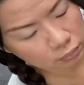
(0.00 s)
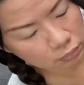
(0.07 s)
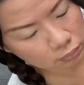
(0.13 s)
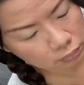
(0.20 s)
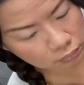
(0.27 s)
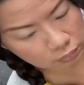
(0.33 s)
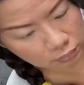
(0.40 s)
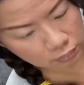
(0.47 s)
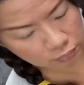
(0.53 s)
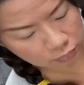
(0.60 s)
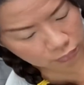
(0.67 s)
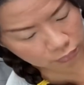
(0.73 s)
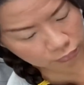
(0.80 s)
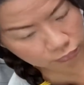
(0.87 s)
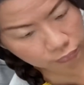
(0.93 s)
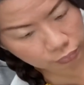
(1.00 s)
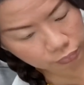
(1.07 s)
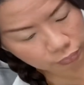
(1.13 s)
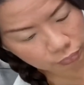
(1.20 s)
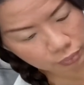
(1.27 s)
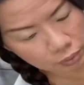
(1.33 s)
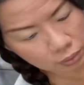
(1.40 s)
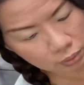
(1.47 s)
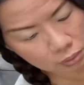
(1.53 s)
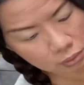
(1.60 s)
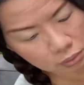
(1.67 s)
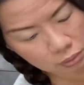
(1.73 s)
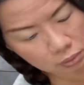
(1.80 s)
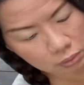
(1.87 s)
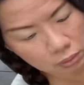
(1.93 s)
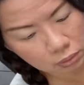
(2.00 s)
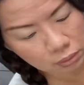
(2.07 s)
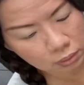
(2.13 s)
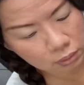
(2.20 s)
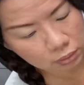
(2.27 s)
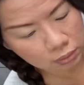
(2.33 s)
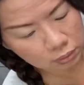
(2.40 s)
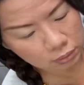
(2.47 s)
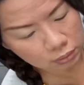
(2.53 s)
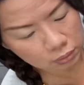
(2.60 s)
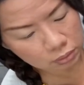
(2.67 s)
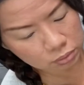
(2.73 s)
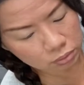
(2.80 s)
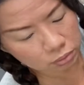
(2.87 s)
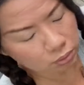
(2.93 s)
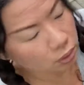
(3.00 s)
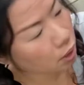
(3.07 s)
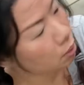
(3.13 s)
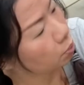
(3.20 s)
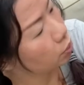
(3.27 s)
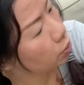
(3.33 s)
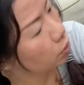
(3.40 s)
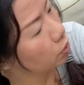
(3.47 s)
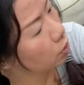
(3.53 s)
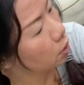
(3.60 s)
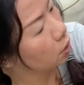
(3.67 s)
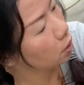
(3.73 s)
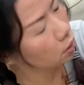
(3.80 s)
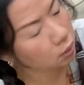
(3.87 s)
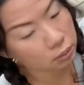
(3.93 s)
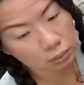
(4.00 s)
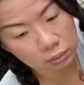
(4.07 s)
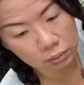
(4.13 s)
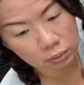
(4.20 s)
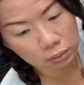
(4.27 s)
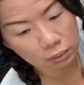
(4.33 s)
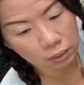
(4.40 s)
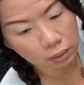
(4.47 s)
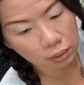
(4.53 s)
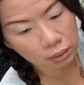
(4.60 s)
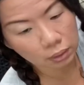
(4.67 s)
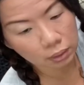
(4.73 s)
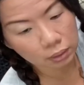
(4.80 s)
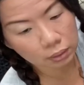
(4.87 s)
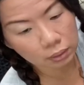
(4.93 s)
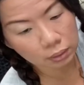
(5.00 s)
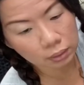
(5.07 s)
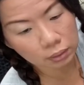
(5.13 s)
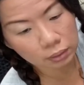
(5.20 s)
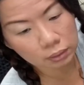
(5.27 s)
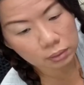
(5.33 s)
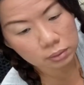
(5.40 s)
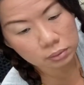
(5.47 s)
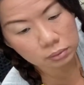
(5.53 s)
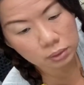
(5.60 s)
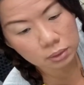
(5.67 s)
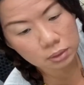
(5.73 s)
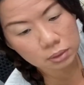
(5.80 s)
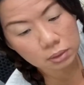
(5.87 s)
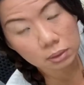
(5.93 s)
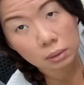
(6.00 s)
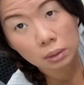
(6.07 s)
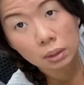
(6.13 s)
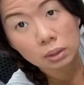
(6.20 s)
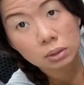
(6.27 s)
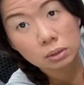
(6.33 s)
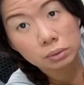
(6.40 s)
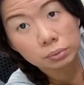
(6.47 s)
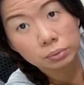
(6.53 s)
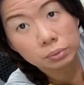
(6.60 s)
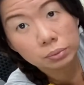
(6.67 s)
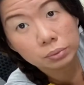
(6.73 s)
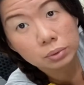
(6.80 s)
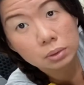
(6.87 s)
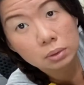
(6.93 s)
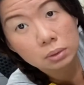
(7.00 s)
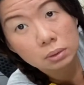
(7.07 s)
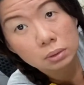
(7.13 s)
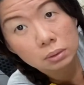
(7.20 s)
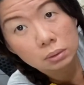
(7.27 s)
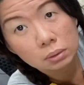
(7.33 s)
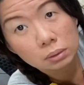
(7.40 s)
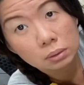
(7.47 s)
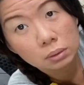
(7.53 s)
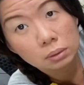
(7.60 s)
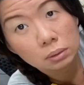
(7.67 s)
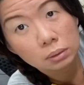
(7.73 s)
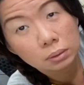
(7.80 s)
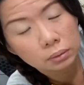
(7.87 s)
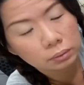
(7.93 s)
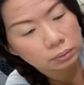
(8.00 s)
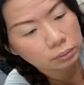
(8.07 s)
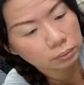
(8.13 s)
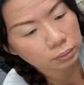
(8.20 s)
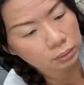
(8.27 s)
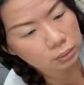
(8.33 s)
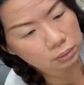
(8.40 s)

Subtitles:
Okay, I've got three actually. So they broke, and then as you can see, they're actually roots, right?